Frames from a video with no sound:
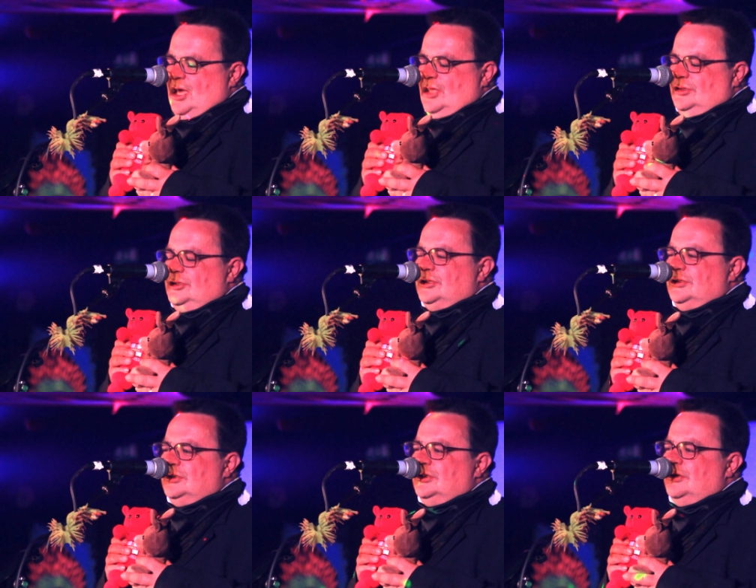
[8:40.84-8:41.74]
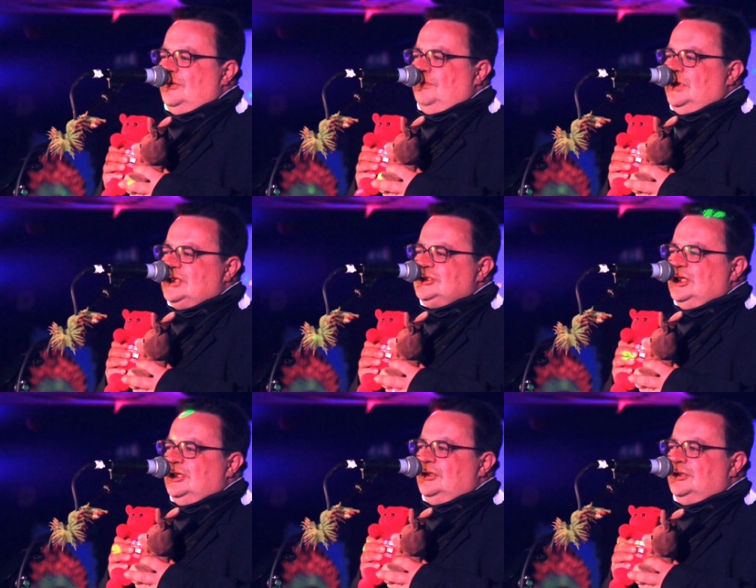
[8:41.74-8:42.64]
and
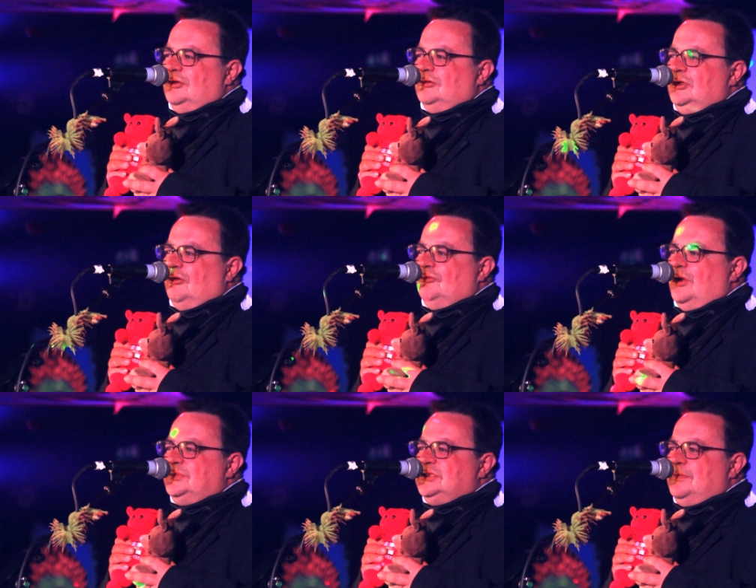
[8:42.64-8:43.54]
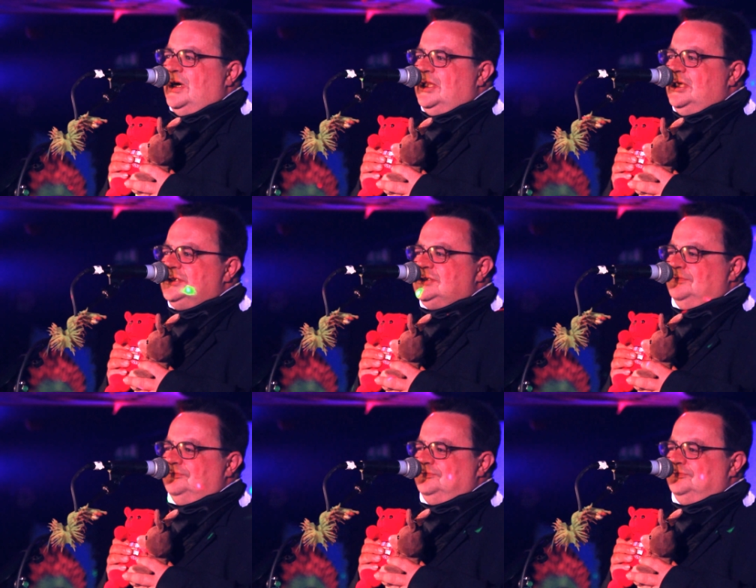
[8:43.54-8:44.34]
blessing all your flopsy bunnies?